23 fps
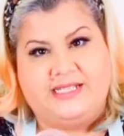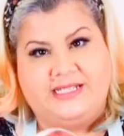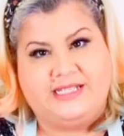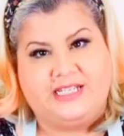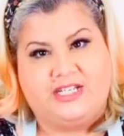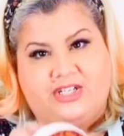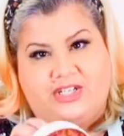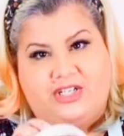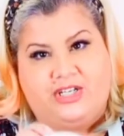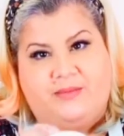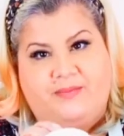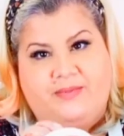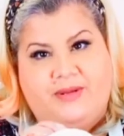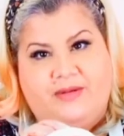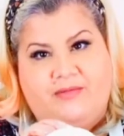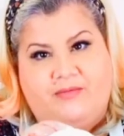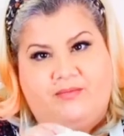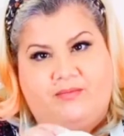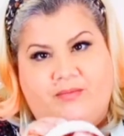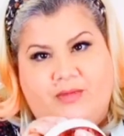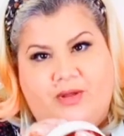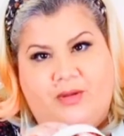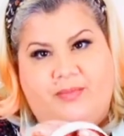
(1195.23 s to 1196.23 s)
is actually
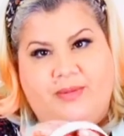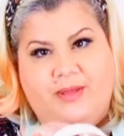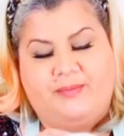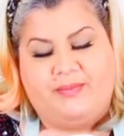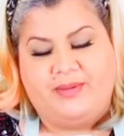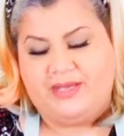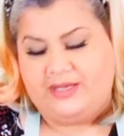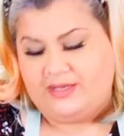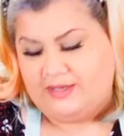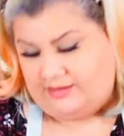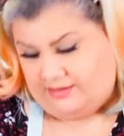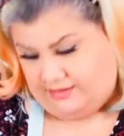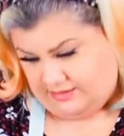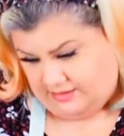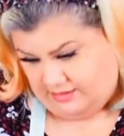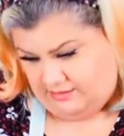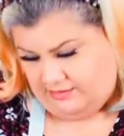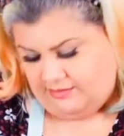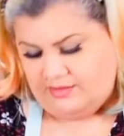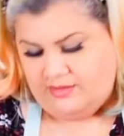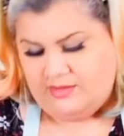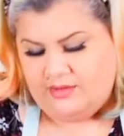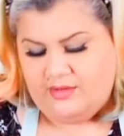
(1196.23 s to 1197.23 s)
a bit bigger than